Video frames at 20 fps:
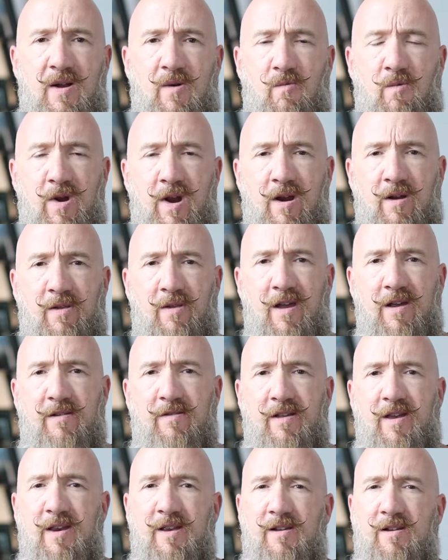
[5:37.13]
we are
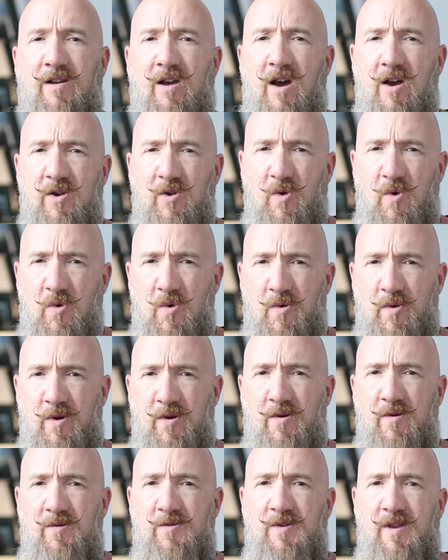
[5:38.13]
likely to cut
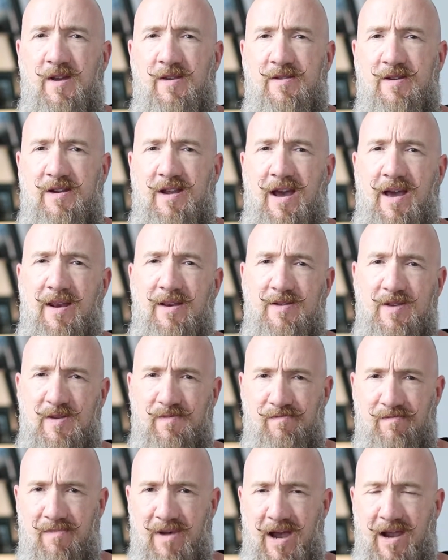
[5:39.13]
corners and to kind of just
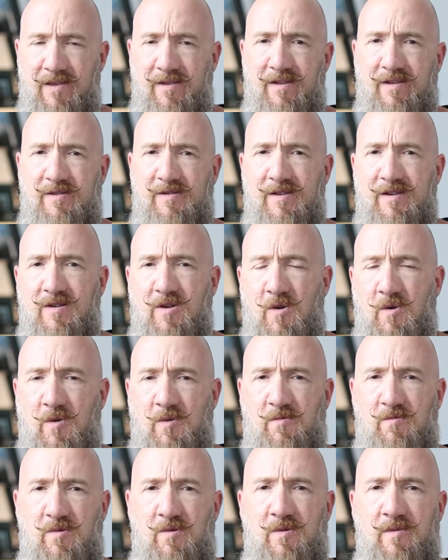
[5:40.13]
mindlessly go
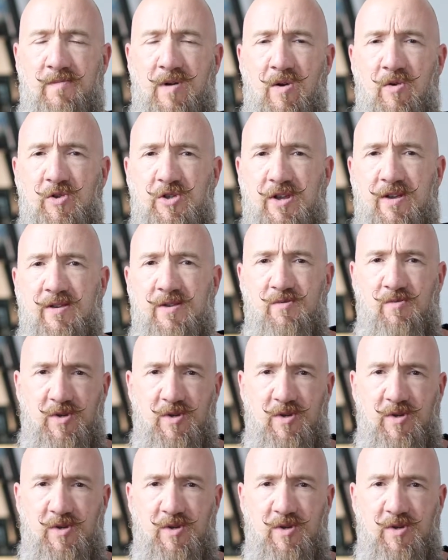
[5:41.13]
through the motions,